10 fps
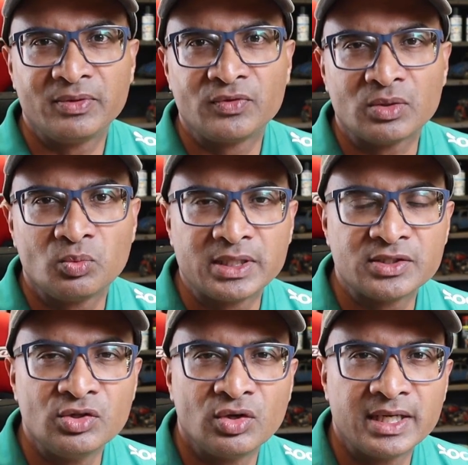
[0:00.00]
We've got
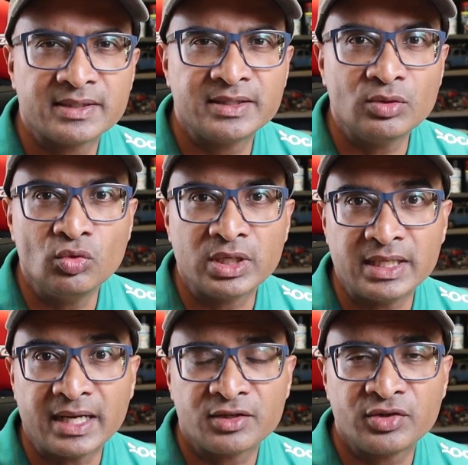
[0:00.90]
what's known as the
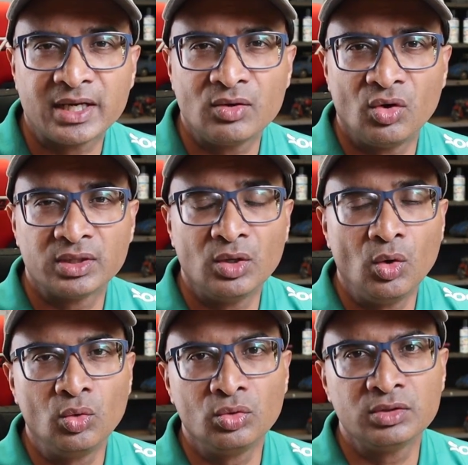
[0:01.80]
Unadata track or the
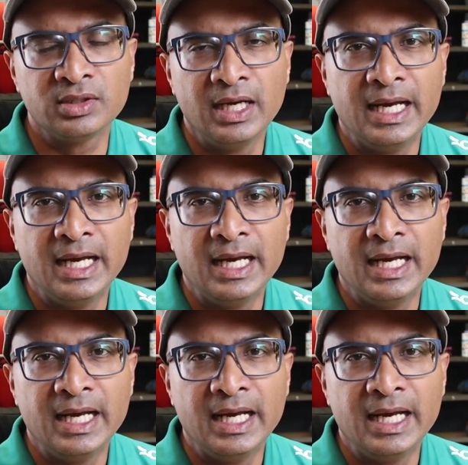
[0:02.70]
old